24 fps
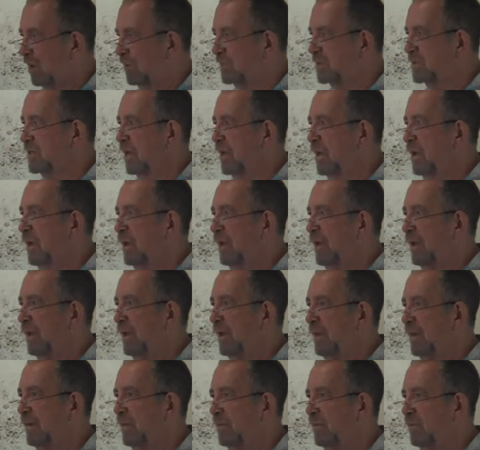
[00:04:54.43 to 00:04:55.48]
So the
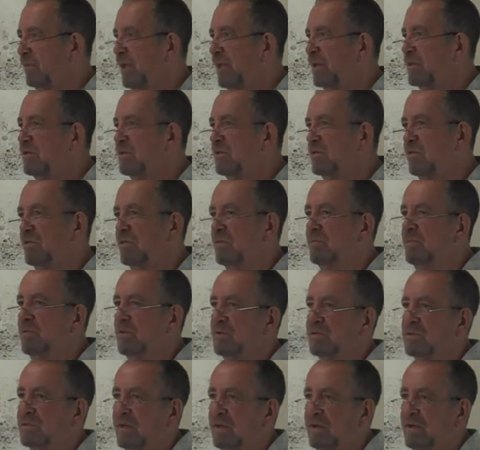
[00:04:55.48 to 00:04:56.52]
poems were
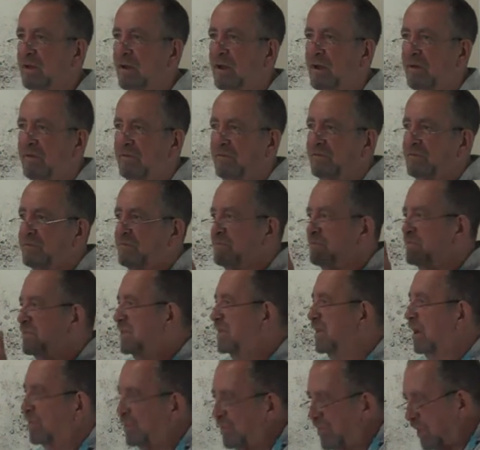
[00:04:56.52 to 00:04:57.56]
written
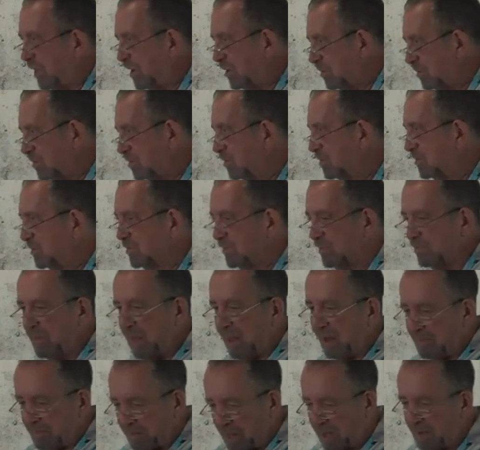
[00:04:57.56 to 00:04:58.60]
for the music that
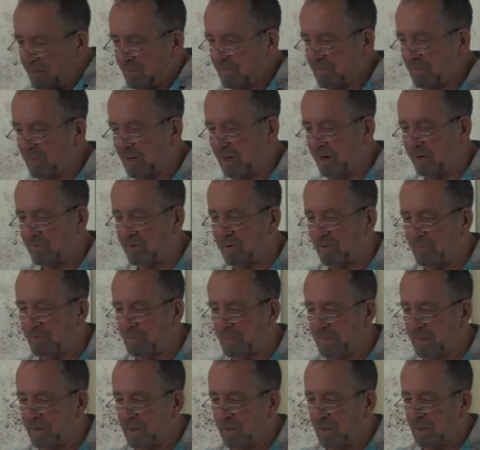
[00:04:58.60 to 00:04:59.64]
had already
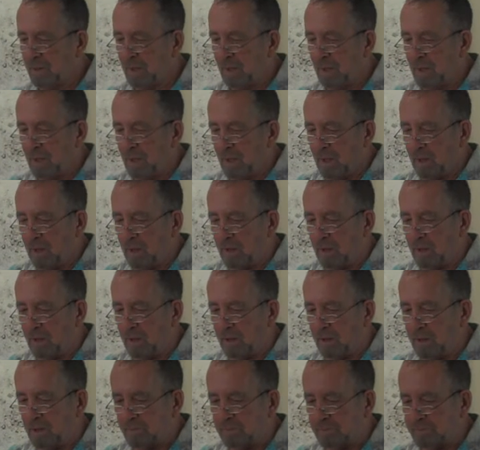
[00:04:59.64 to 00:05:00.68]
existed.
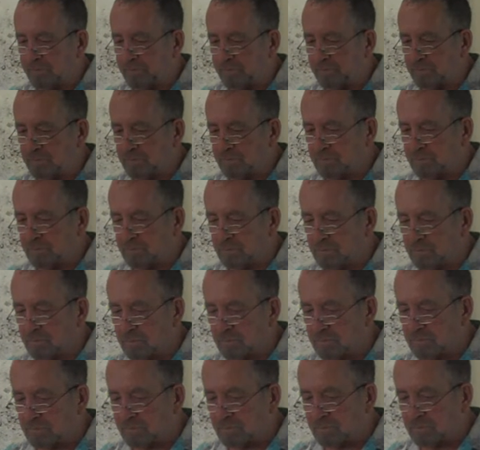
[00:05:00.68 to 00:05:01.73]
And in the
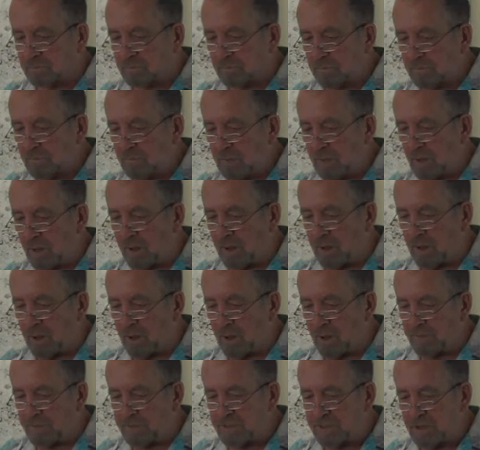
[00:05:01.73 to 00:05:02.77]
Hebrew, apparently, you will
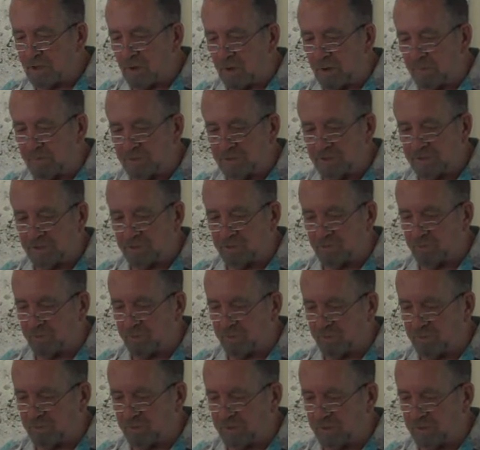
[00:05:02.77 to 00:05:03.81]
see notations to that